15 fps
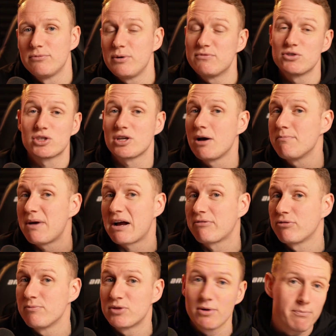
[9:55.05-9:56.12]
We've just come back
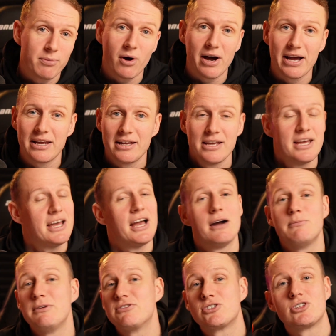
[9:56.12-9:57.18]
from Dubai and
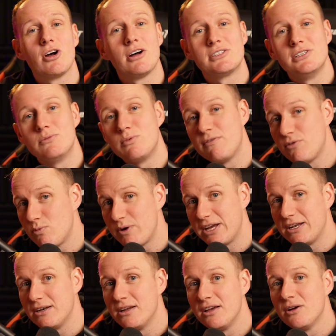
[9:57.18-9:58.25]
we've started with a
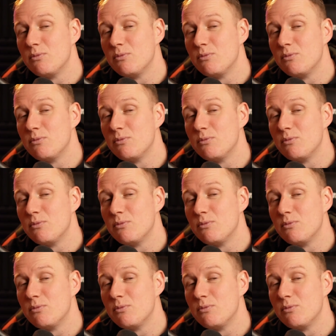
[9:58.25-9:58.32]
win.